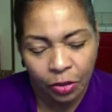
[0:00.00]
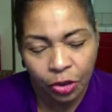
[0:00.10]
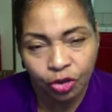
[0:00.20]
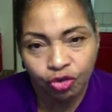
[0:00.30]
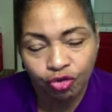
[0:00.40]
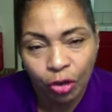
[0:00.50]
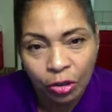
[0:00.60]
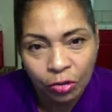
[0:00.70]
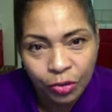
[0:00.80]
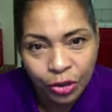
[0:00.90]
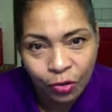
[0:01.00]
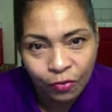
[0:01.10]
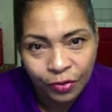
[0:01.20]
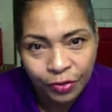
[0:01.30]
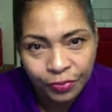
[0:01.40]
the struggle was
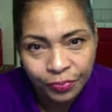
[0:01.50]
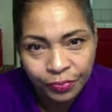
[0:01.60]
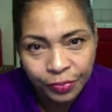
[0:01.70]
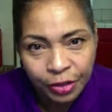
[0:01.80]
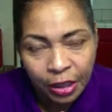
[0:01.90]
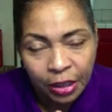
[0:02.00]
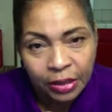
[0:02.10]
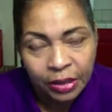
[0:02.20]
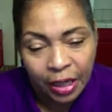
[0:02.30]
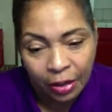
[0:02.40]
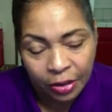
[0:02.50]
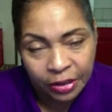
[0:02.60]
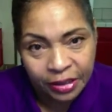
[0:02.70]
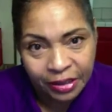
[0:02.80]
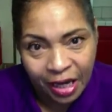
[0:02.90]
over. Now,
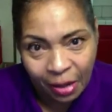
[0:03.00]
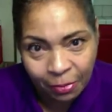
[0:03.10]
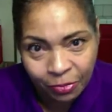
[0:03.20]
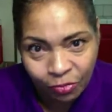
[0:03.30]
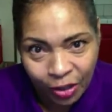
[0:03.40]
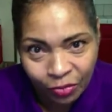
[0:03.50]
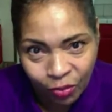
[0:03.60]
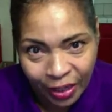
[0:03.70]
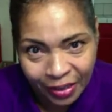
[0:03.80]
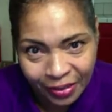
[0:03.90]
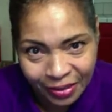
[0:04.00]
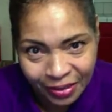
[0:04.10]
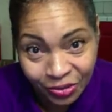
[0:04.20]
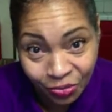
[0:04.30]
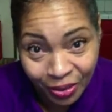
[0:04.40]
it didn't happen right away.
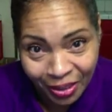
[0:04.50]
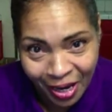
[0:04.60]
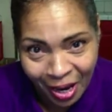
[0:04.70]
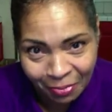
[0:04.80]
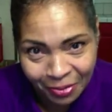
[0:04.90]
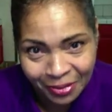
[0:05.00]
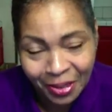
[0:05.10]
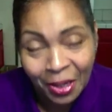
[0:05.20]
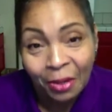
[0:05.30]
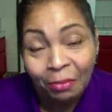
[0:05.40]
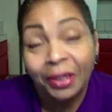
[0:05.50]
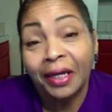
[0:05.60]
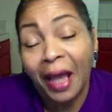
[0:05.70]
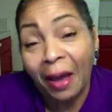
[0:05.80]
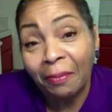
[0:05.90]
This is the way it happened, but
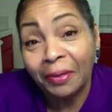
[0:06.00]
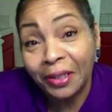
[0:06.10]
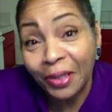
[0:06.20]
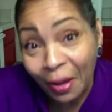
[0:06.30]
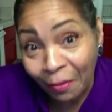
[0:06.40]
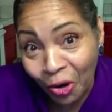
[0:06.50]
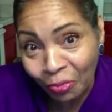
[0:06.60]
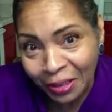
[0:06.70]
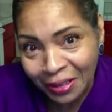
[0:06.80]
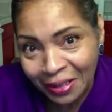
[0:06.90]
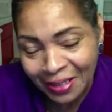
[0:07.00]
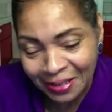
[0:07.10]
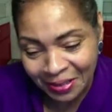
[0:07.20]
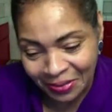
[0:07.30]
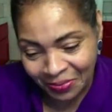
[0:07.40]
it happened in that moment.
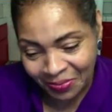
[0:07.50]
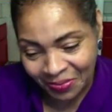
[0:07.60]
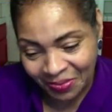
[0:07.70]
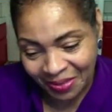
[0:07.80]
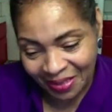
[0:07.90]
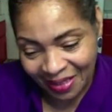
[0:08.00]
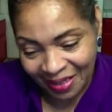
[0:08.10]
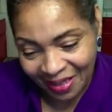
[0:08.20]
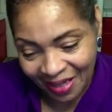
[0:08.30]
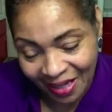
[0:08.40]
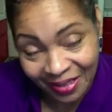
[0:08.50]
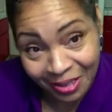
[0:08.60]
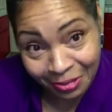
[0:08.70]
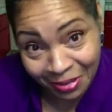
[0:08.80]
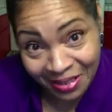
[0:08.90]
Listen, I
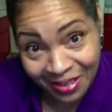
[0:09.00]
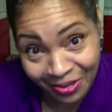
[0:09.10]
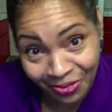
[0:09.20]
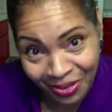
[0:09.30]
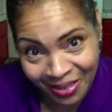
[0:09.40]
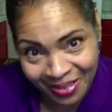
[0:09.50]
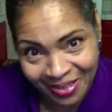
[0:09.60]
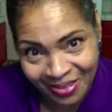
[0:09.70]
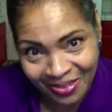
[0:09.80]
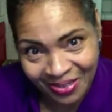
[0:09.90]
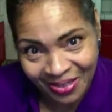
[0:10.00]
took my cigarettes